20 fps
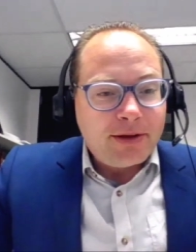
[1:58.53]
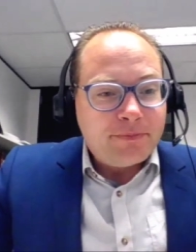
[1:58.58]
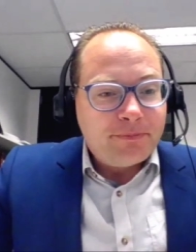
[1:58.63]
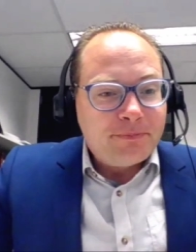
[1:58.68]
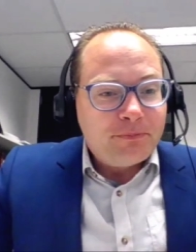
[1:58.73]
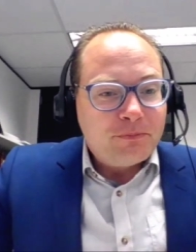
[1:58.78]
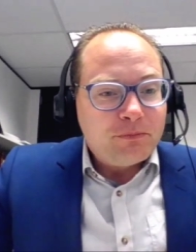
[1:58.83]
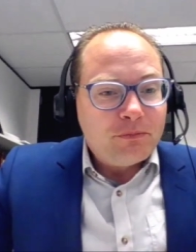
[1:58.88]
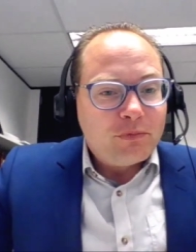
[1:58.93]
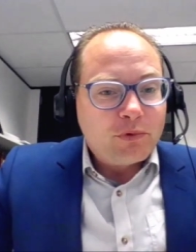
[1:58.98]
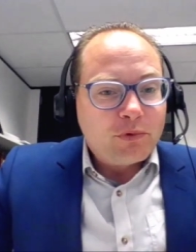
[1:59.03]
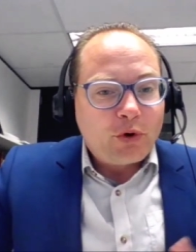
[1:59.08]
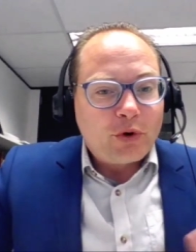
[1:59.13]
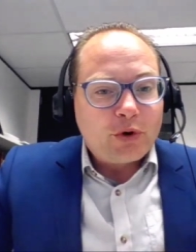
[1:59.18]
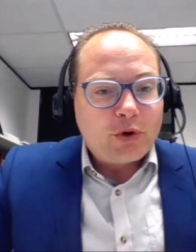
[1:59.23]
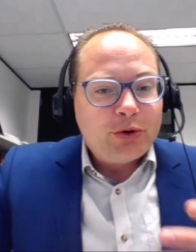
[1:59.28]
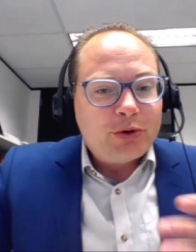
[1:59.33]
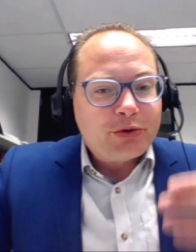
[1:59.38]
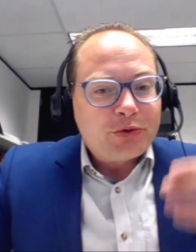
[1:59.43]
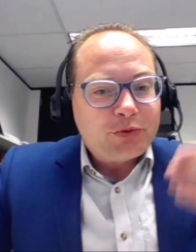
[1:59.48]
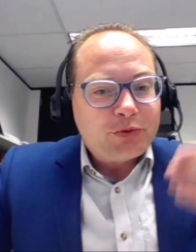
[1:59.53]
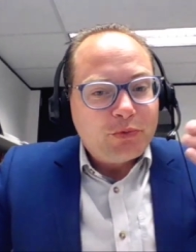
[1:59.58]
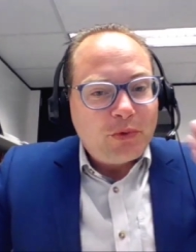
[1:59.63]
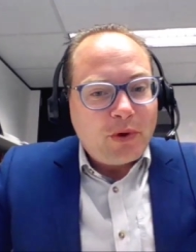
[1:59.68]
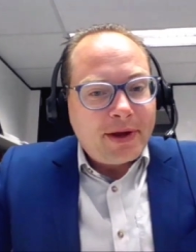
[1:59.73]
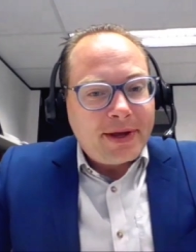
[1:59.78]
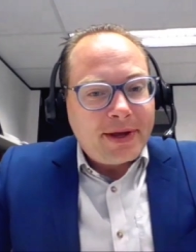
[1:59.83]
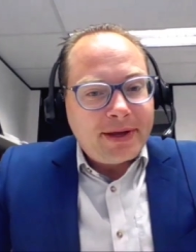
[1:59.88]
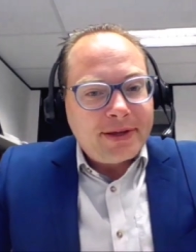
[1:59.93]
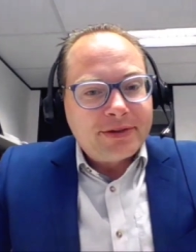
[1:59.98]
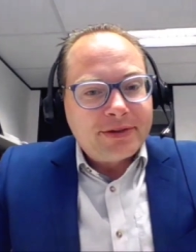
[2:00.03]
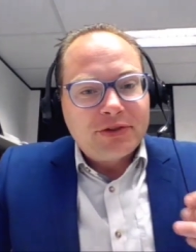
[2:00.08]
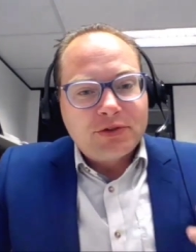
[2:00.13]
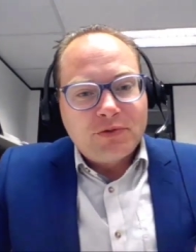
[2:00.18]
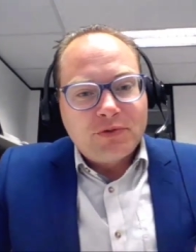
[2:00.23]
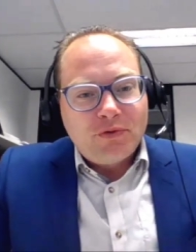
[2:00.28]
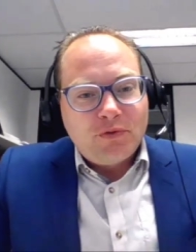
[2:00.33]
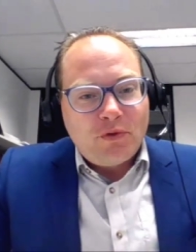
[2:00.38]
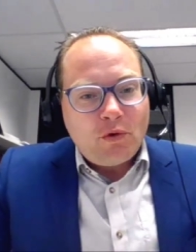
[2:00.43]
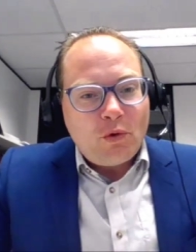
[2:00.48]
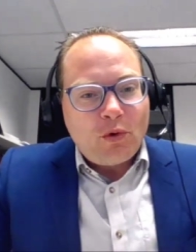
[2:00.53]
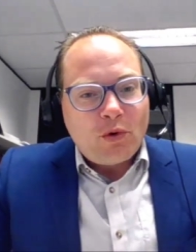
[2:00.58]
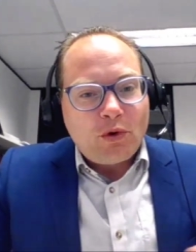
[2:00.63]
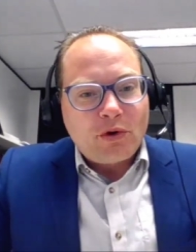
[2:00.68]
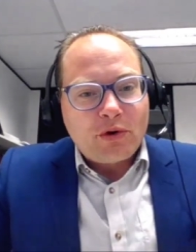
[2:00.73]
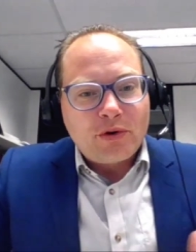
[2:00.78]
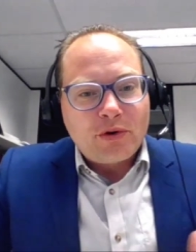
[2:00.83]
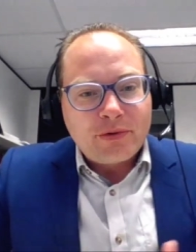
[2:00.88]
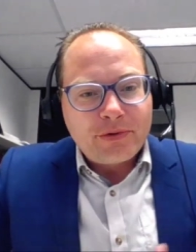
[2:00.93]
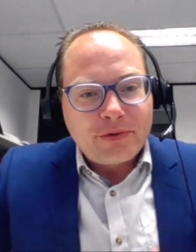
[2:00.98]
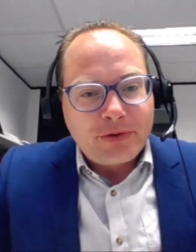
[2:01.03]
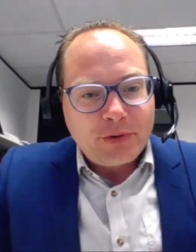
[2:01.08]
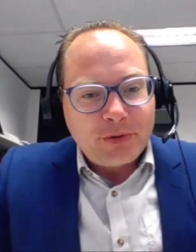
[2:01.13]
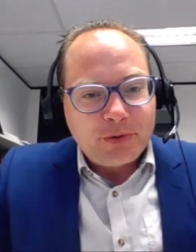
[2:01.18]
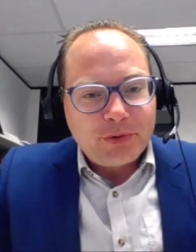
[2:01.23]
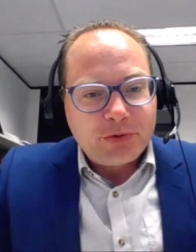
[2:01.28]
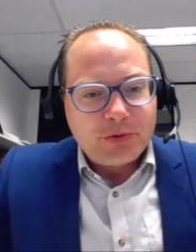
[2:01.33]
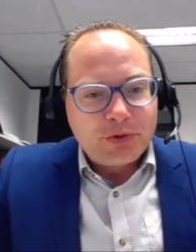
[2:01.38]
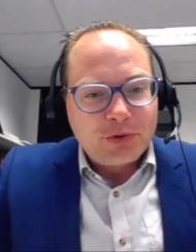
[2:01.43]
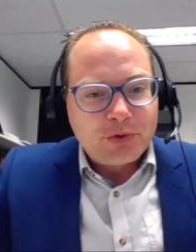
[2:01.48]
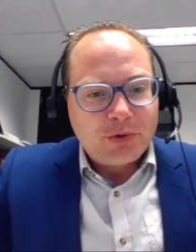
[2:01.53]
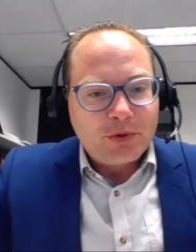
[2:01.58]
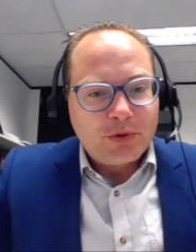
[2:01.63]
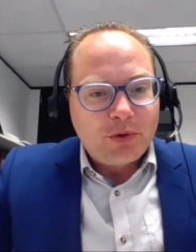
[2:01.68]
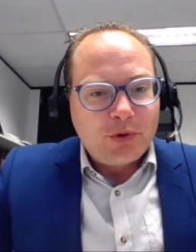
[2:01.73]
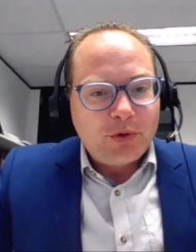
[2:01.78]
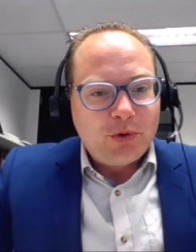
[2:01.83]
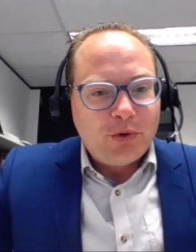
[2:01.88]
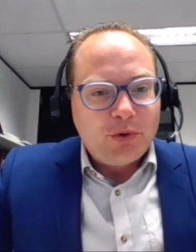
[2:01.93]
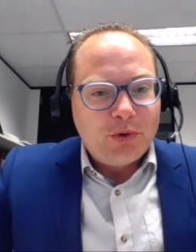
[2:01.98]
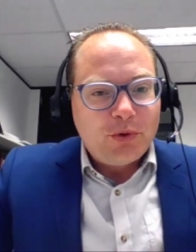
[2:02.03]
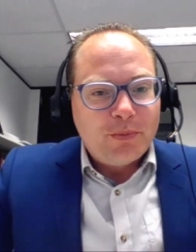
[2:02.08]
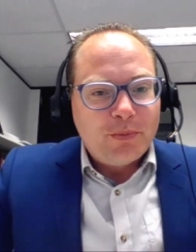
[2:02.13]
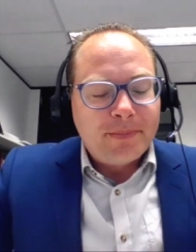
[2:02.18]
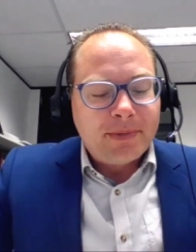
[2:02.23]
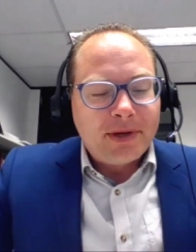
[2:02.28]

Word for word: it, Cornutus writes for those whom